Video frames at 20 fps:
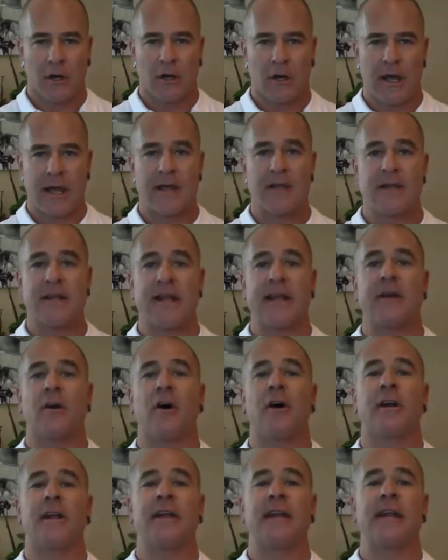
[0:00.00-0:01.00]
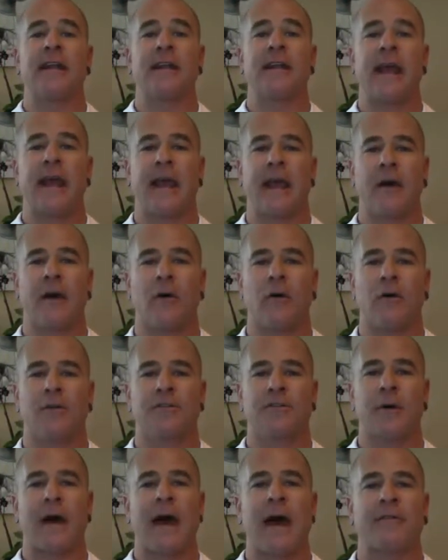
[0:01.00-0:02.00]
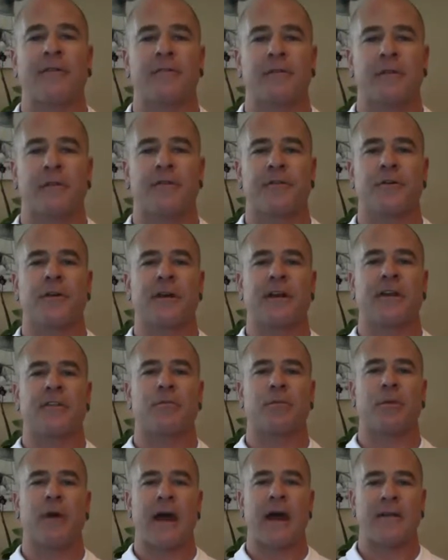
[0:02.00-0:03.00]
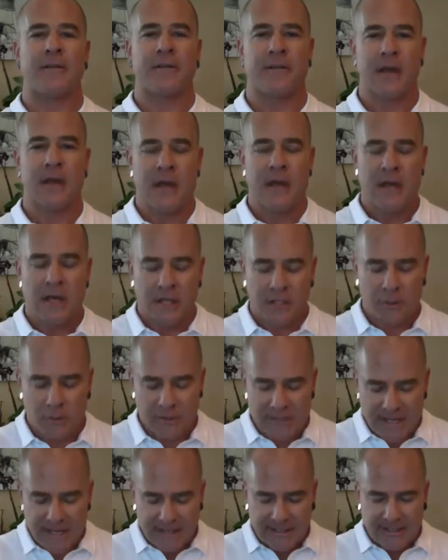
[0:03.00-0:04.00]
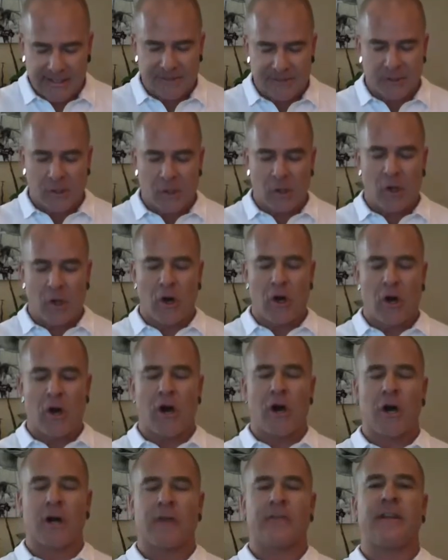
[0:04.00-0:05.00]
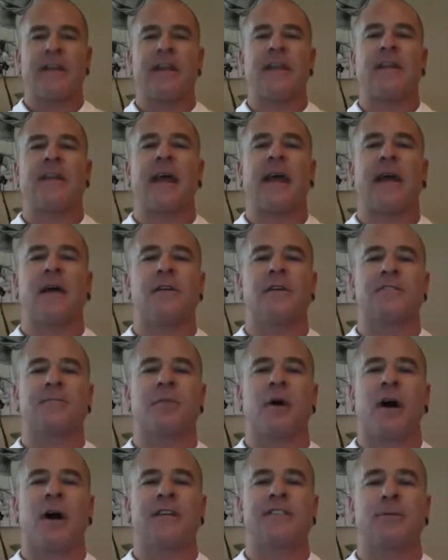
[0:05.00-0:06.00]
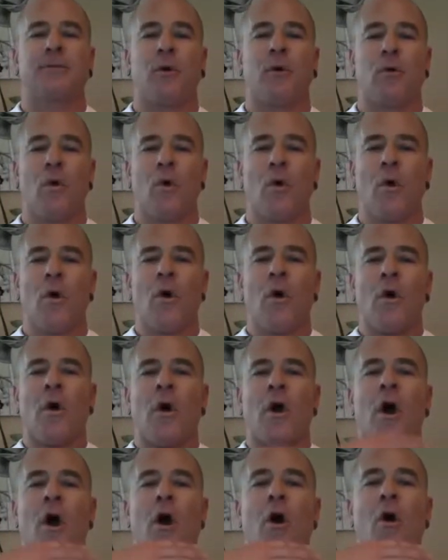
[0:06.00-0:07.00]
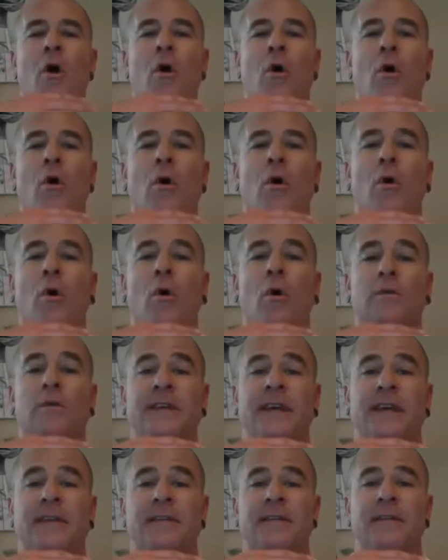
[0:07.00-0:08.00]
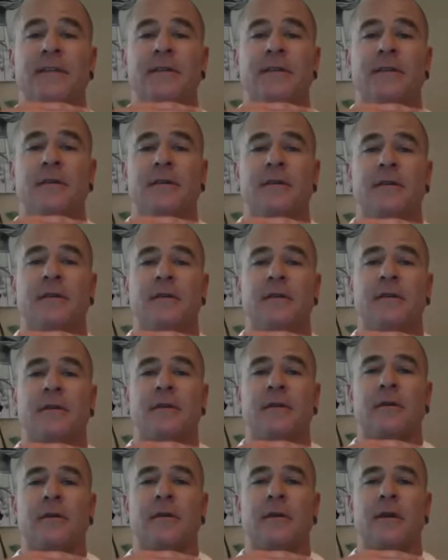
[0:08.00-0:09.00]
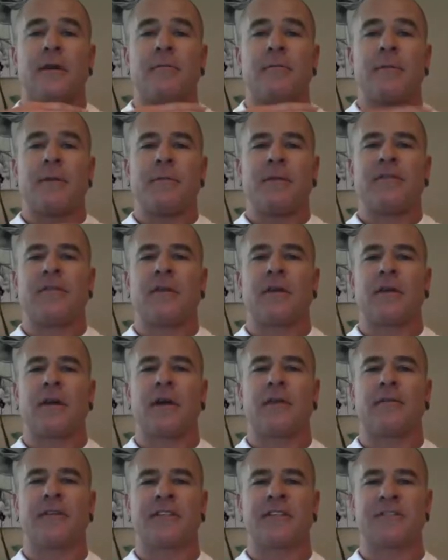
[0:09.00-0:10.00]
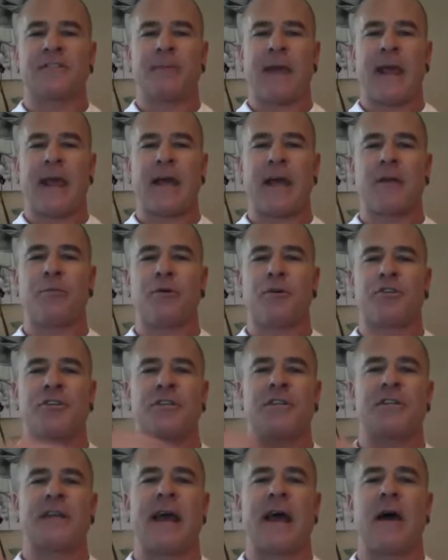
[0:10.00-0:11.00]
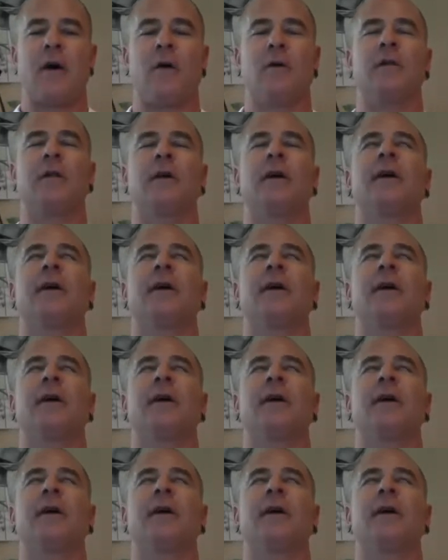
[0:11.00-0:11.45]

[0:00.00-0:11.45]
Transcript: ending on an inhale. So after the 30th breath, you would take as long of an inhale as possible, hold it, and maybe even kind of expand, push it down.